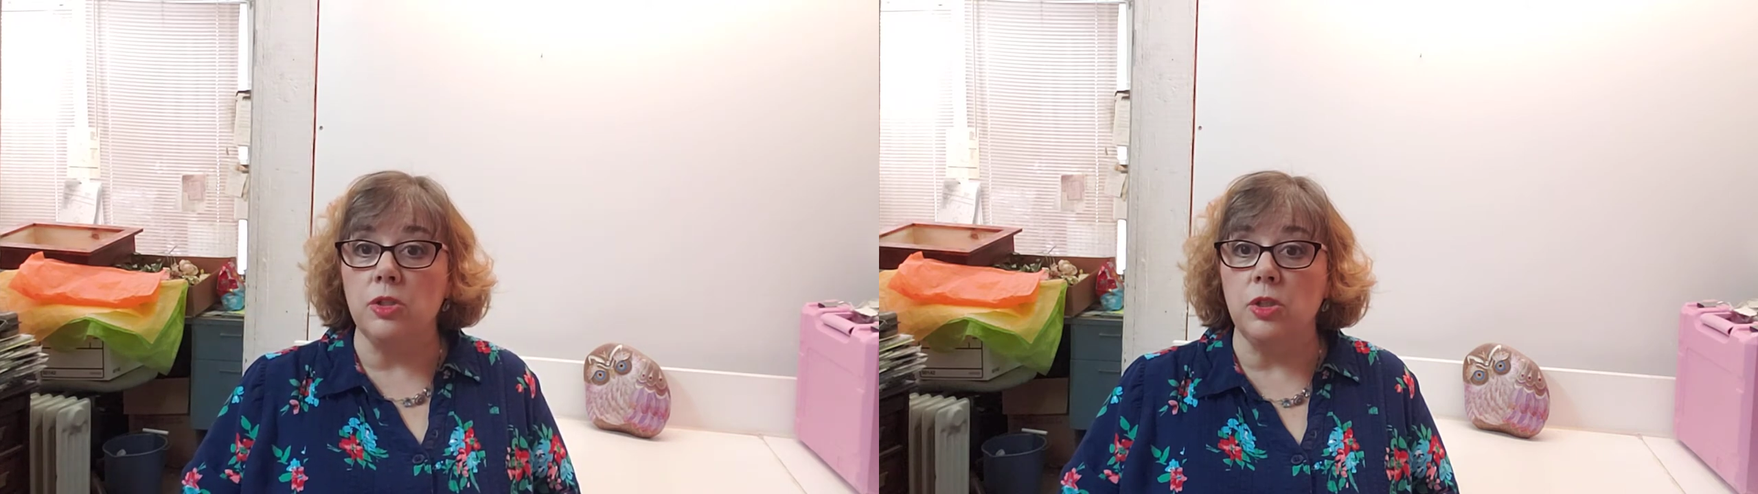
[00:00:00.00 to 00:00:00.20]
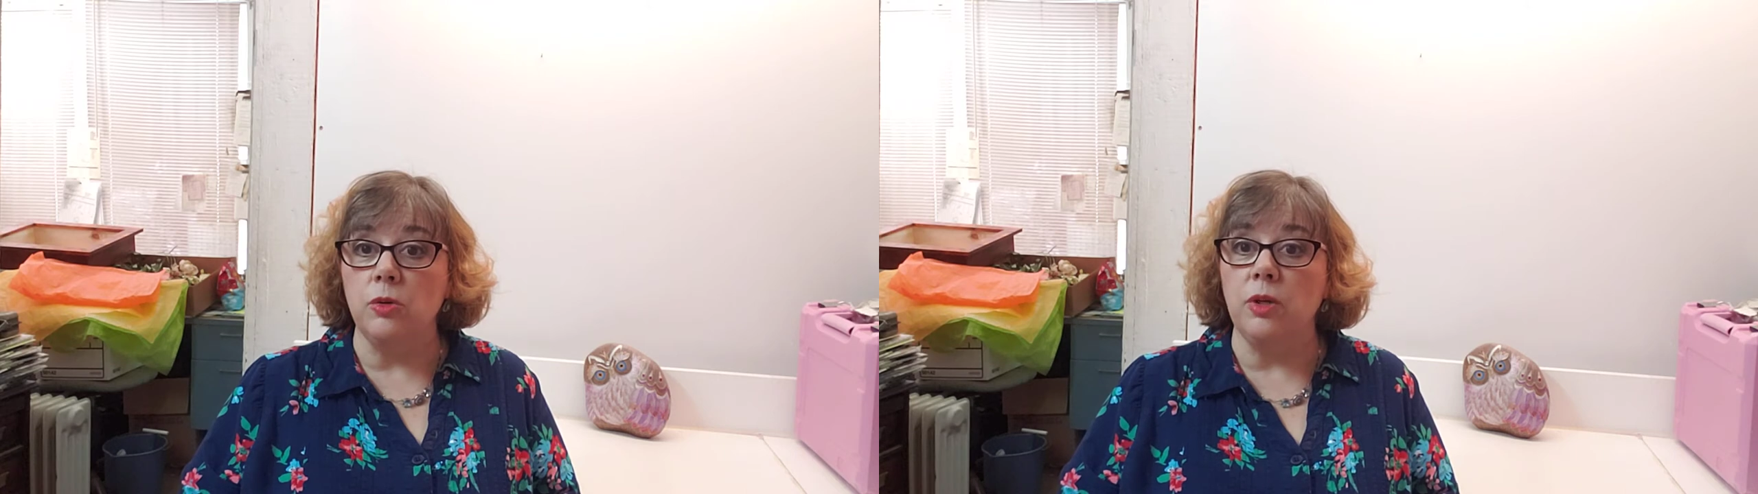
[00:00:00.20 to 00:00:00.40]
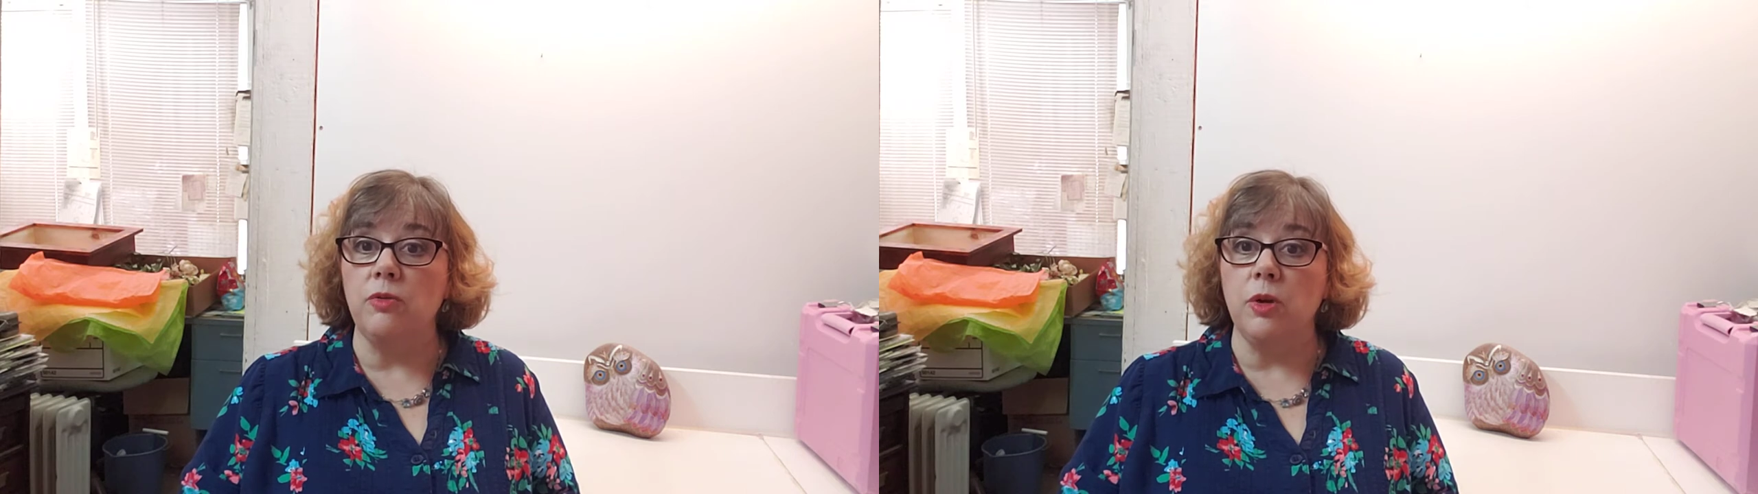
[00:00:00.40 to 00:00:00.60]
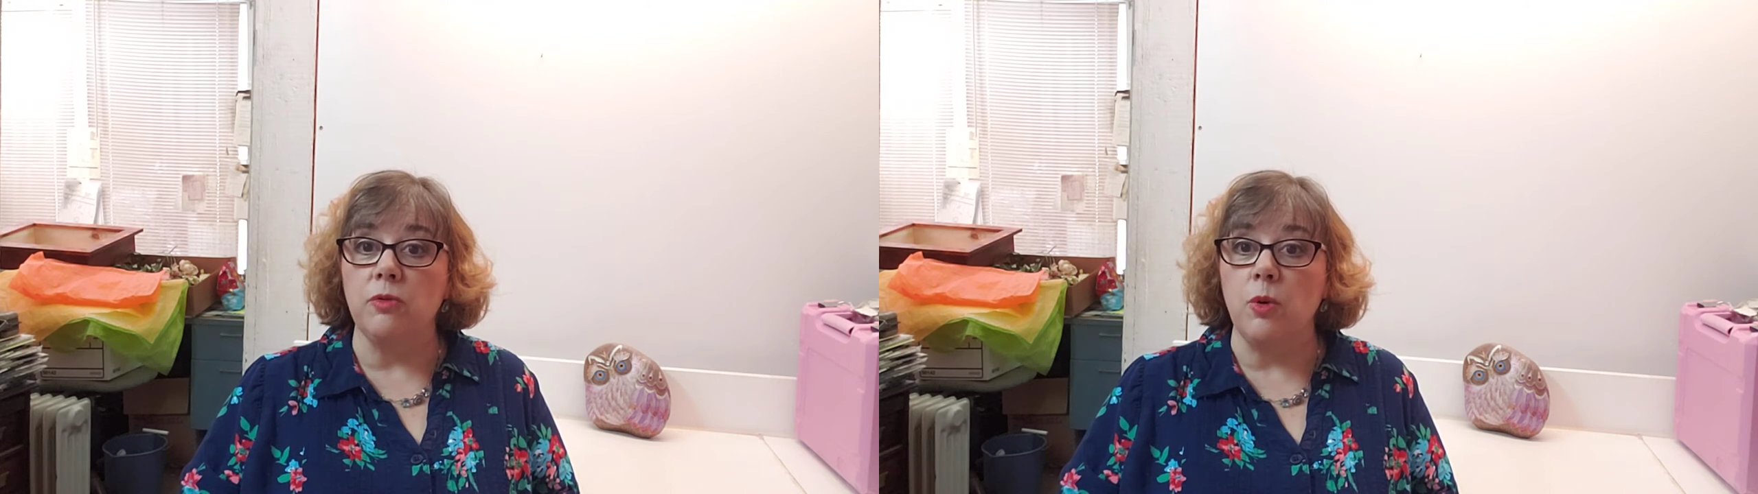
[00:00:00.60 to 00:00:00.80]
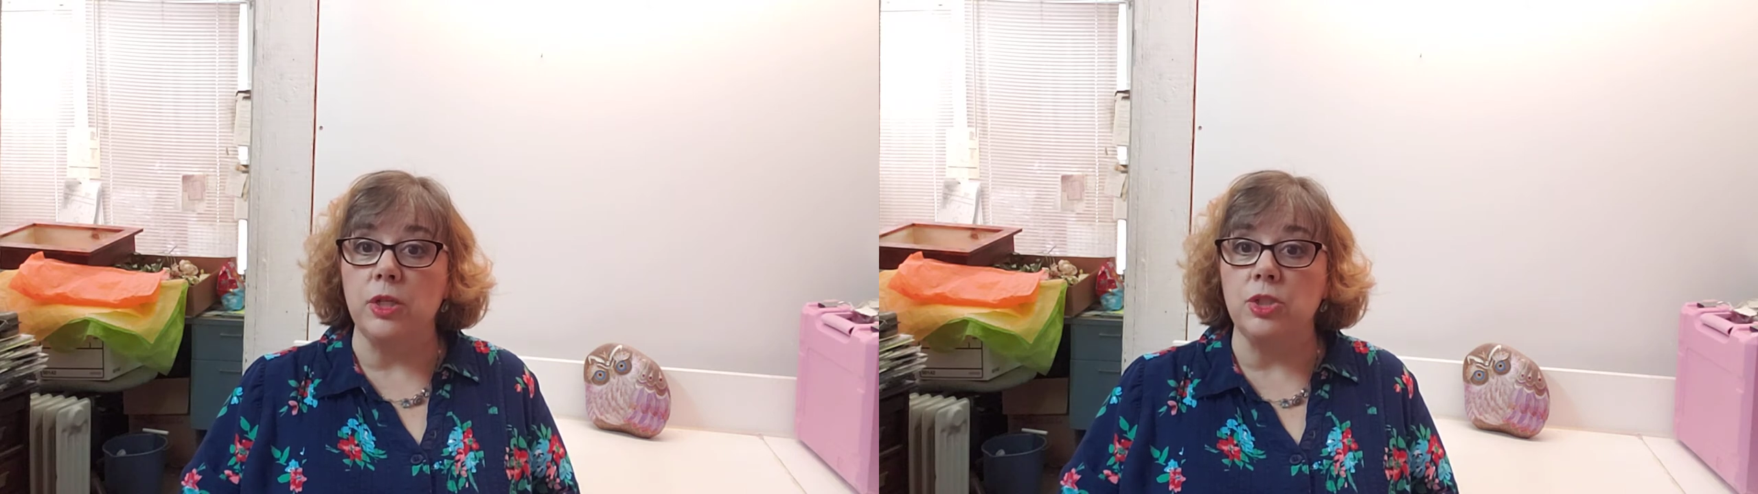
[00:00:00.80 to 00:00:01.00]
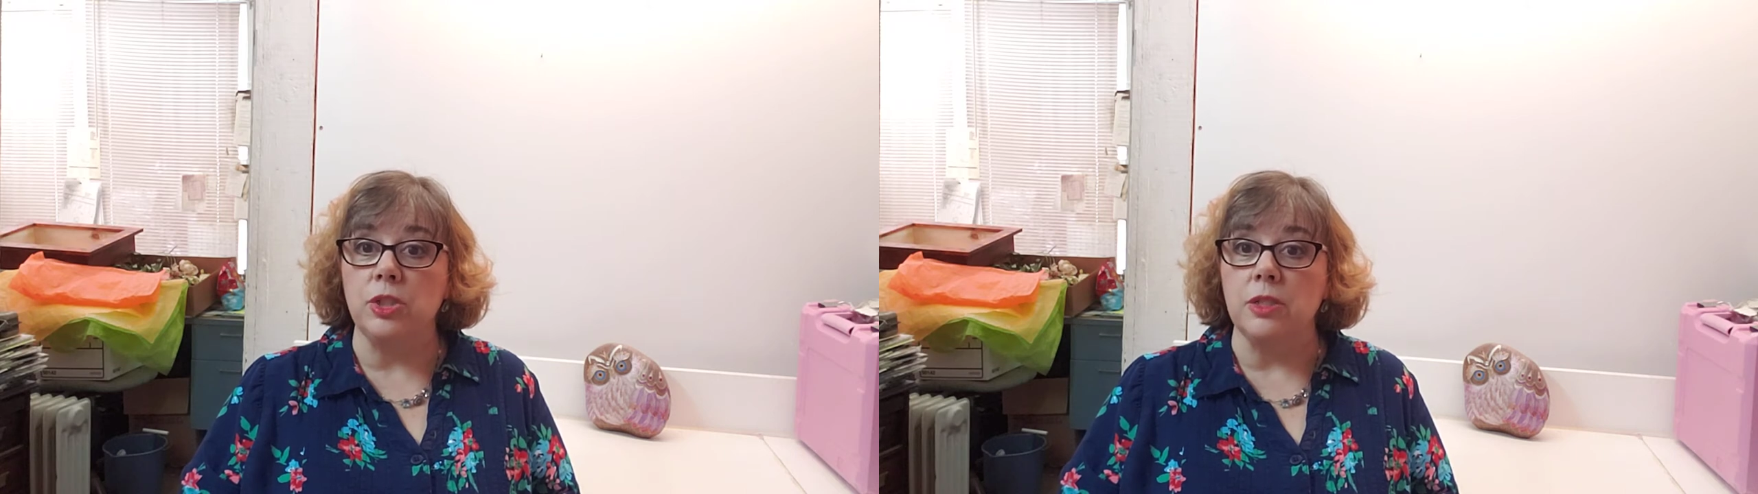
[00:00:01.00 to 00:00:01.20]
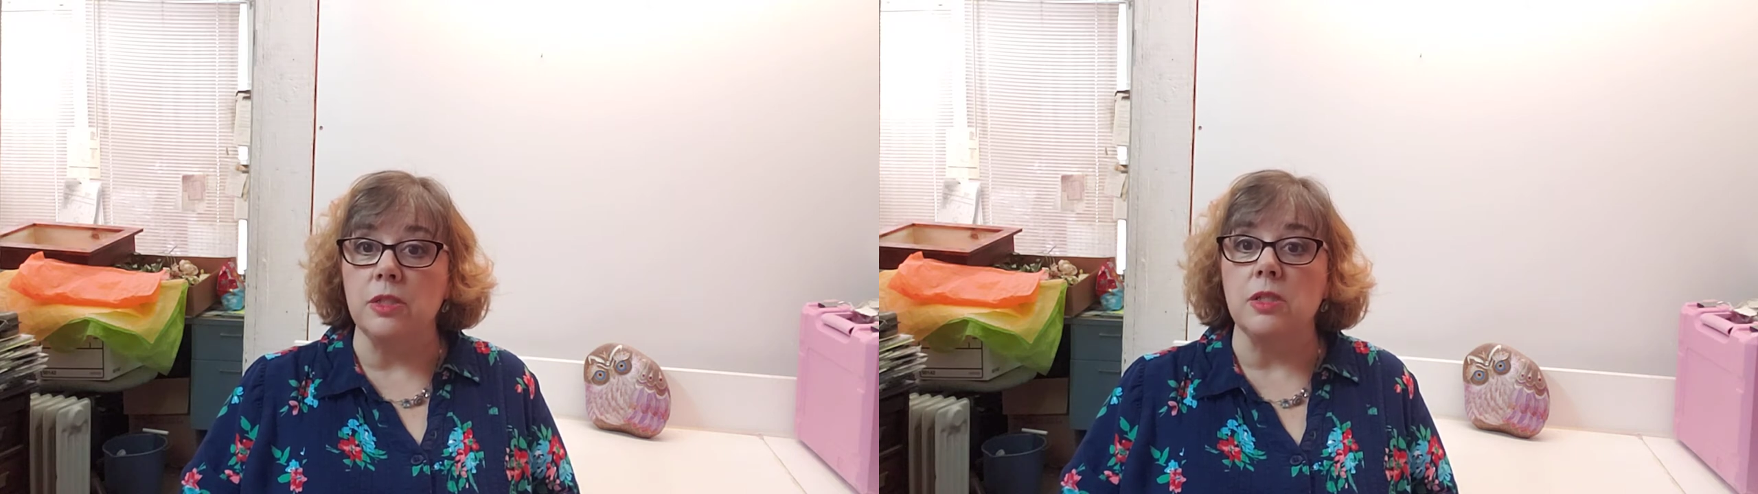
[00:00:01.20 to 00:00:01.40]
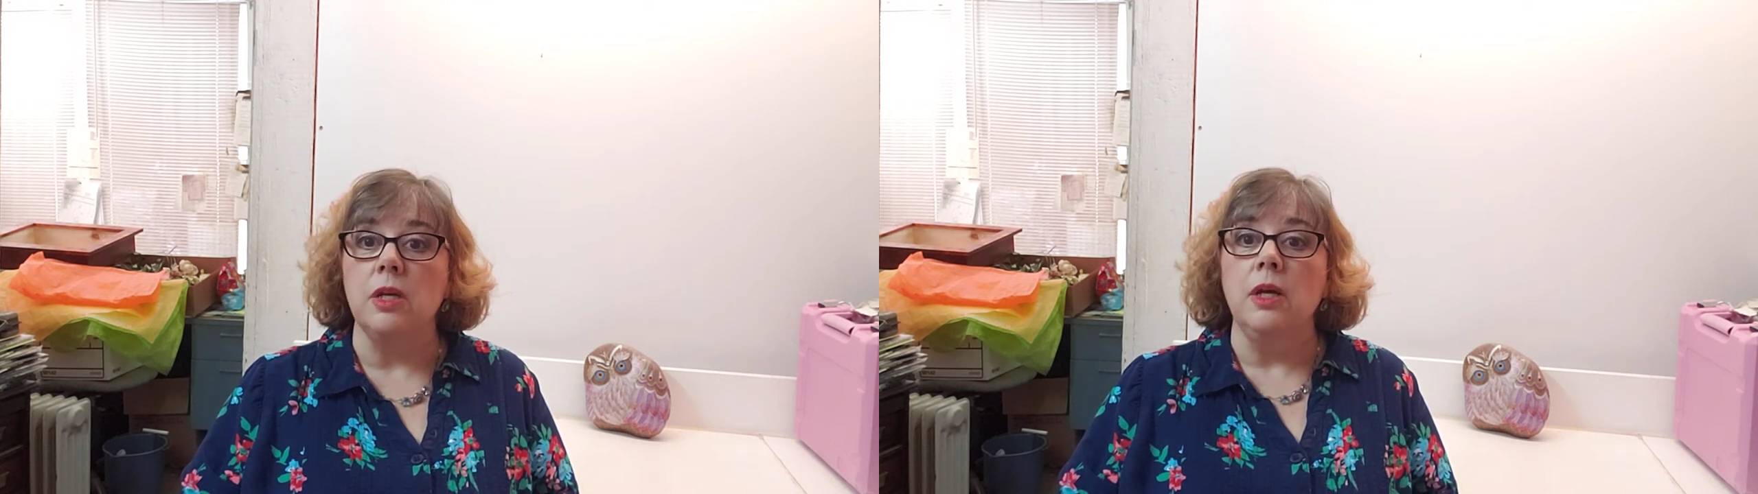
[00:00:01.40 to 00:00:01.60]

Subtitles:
to if you have questions